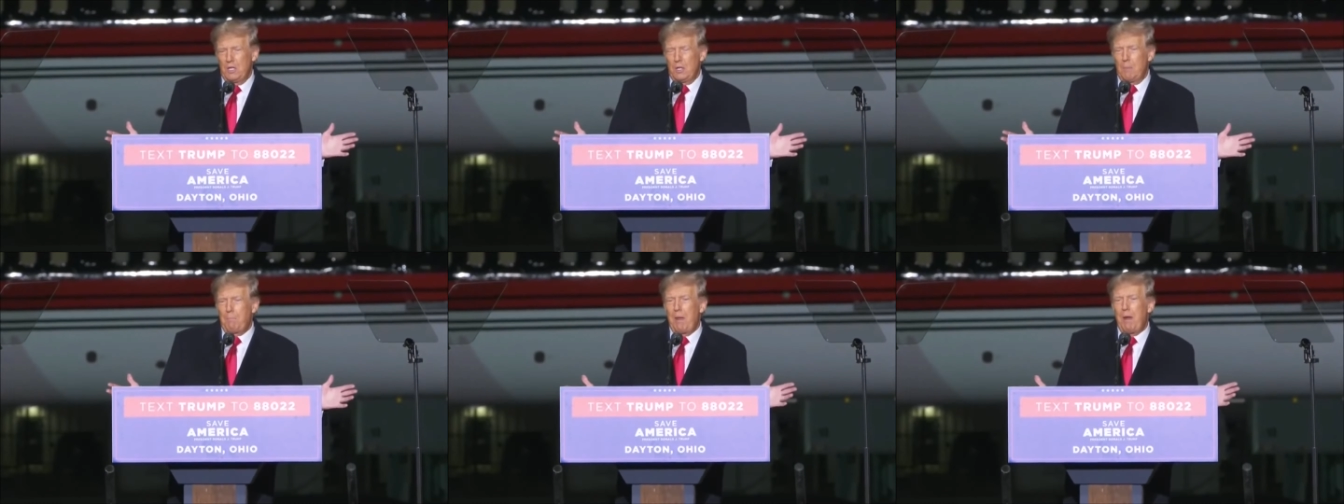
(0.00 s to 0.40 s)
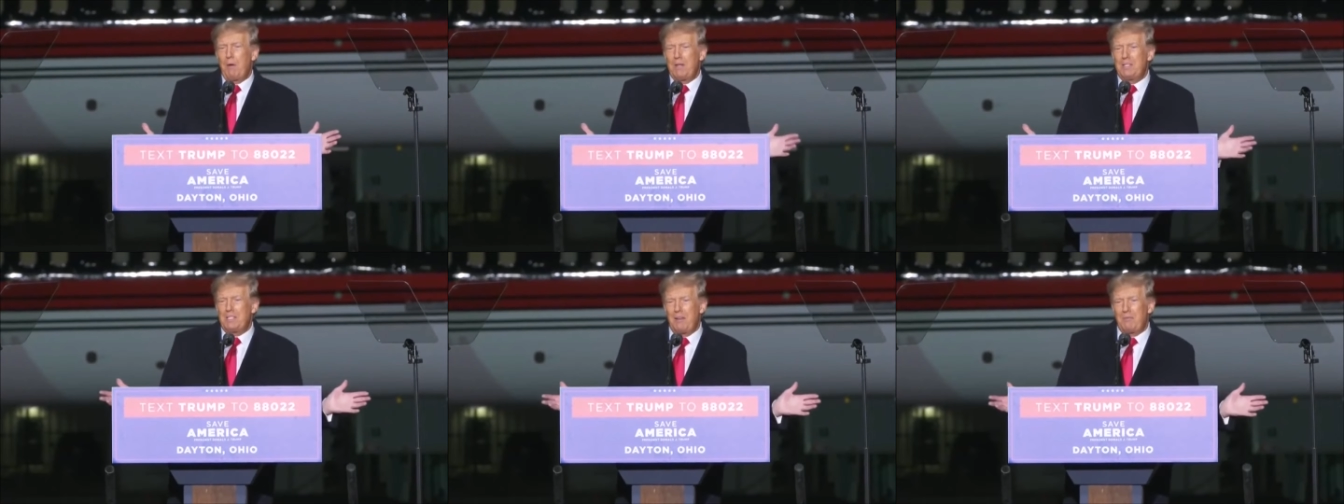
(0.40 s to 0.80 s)
The
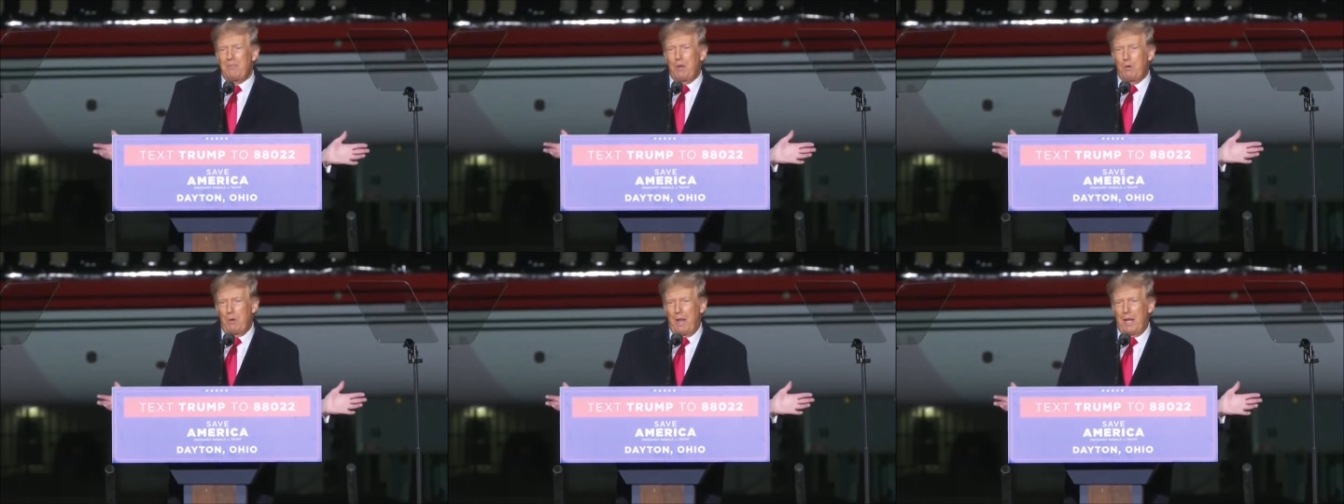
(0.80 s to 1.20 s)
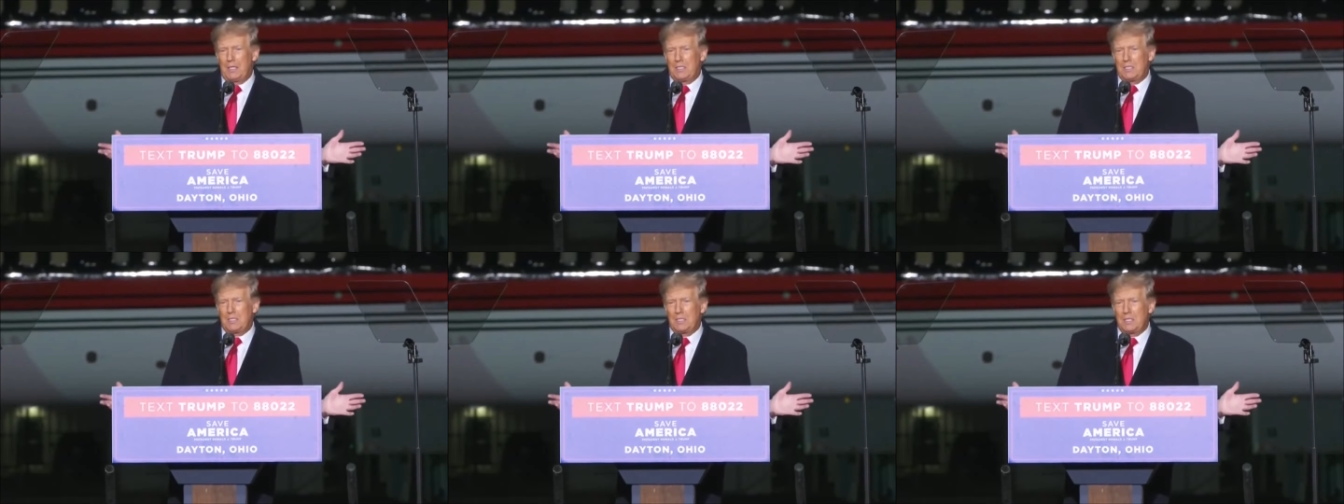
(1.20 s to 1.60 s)
parents have their
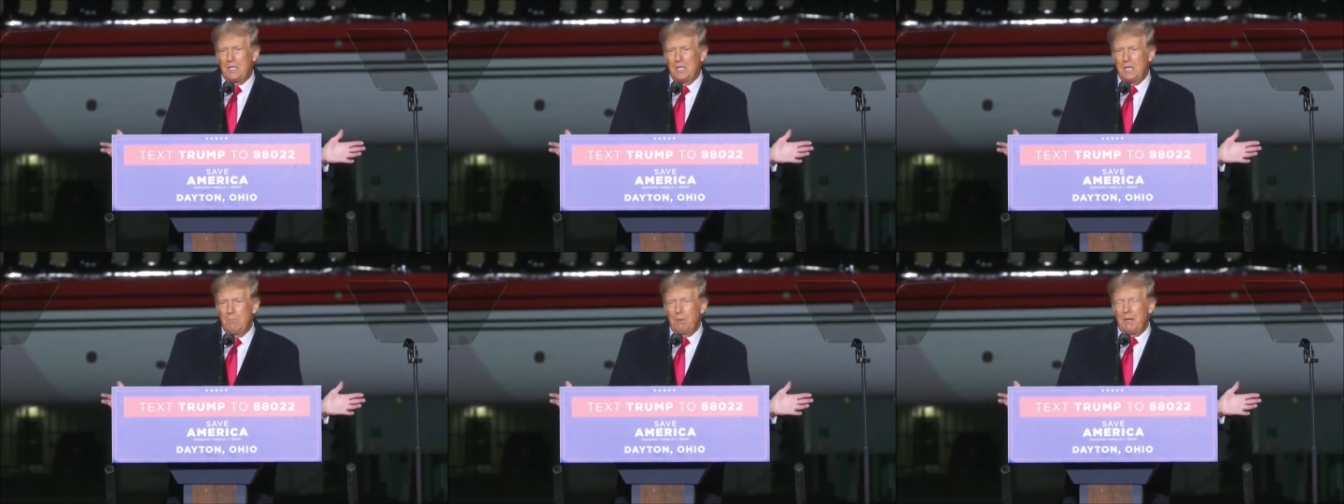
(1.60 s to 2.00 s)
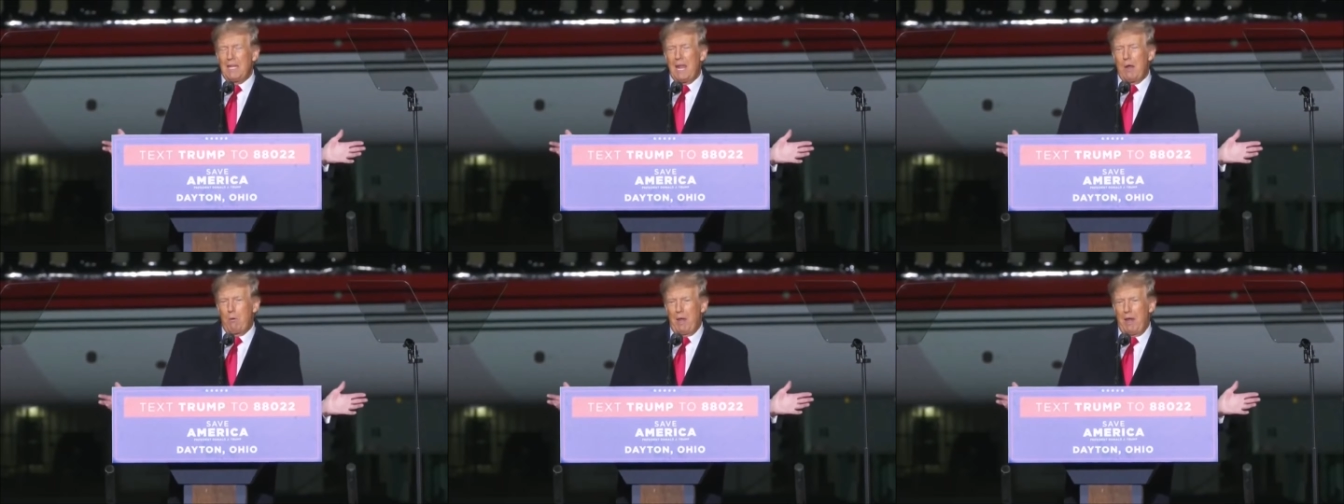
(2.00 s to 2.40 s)
rights. But
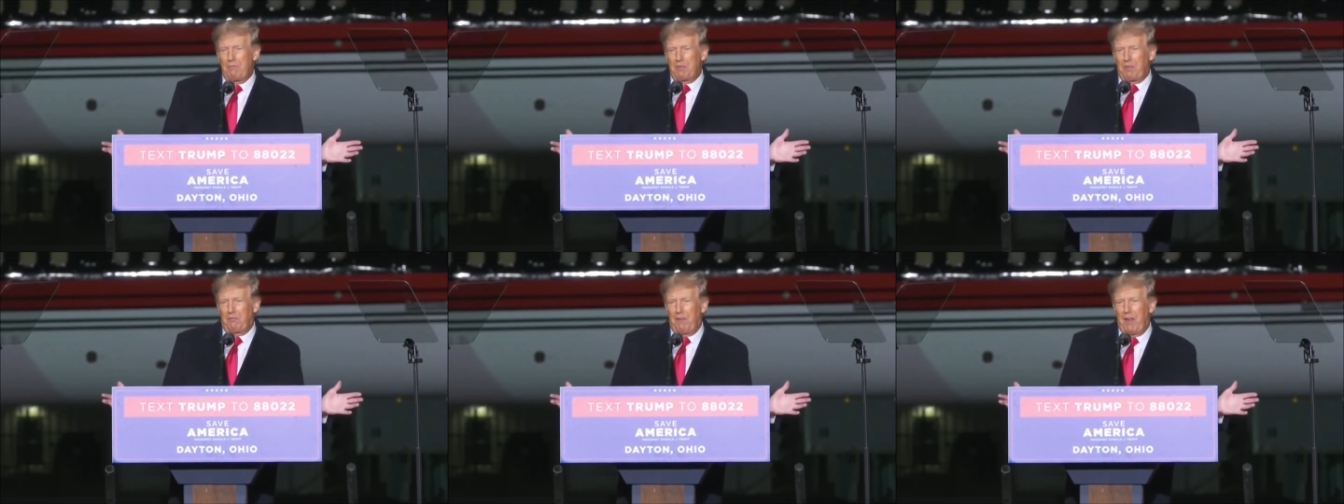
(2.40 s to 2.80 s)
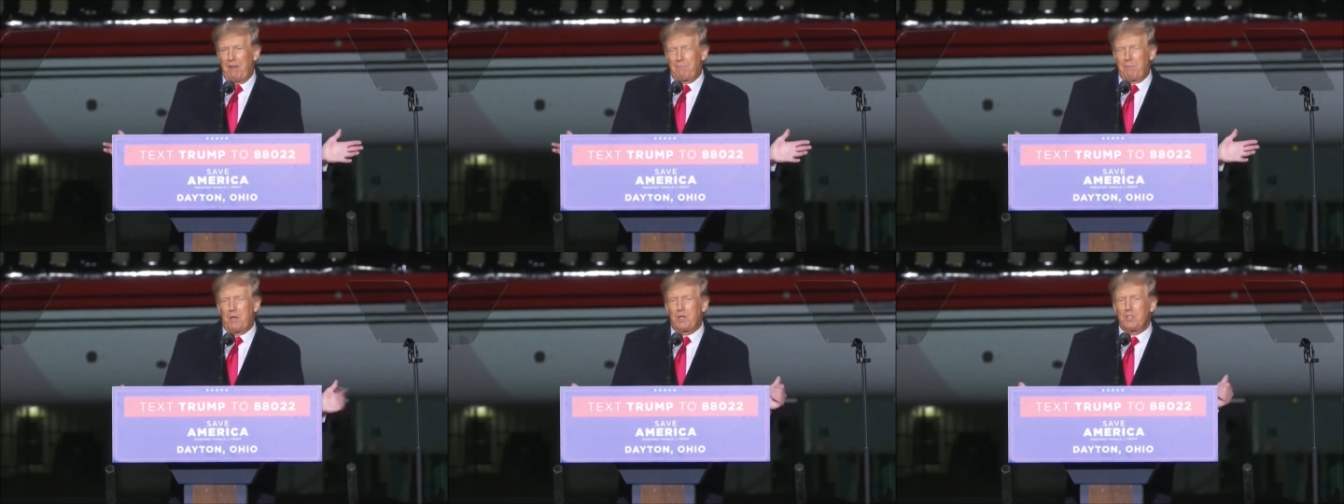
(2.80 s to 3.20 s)
now we have to
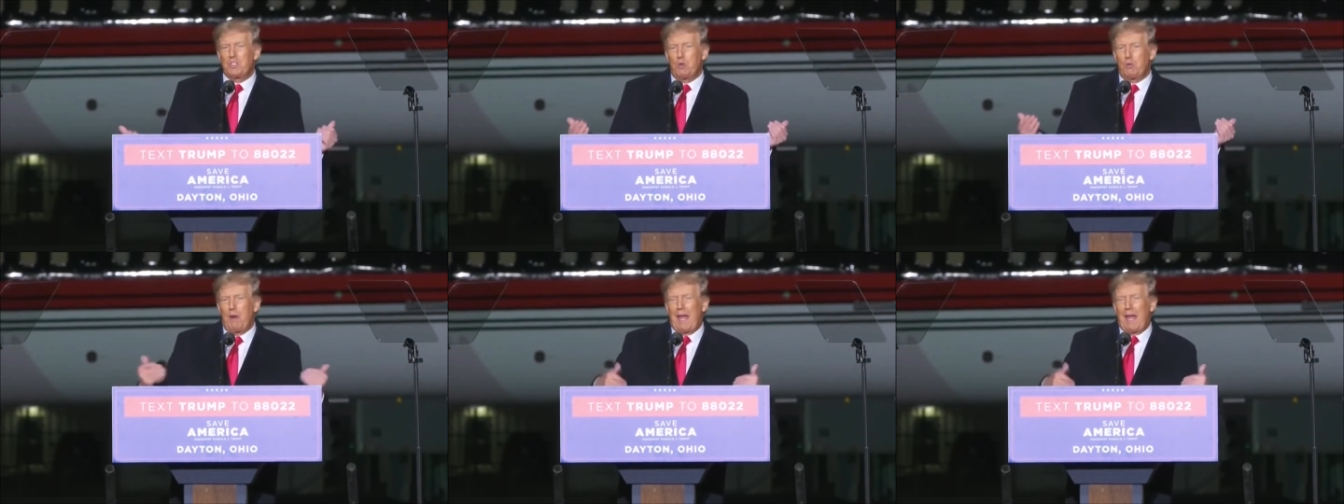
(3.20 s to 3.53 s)
fight because the